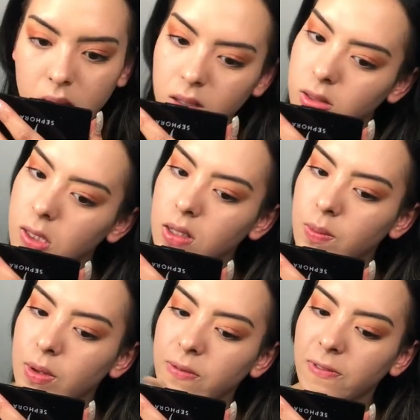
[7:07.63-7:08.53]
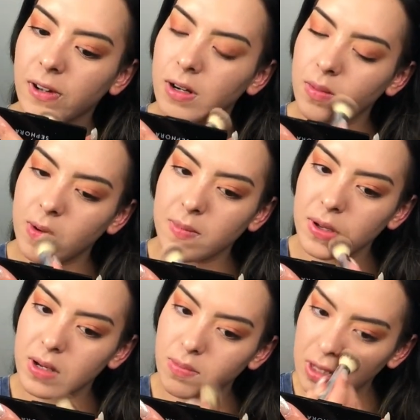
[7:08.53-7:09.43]
I still prefer my
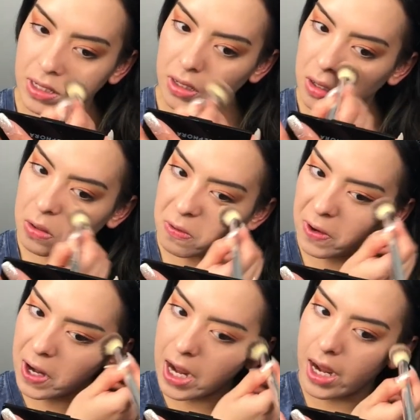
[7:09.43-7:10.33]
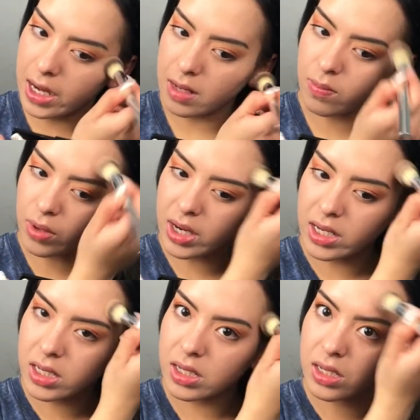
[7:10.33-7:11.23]
beauty blender over any
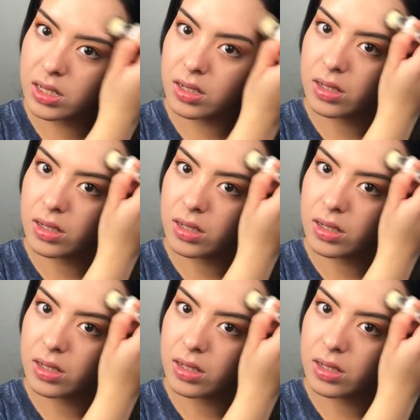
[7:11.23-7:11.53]
brush,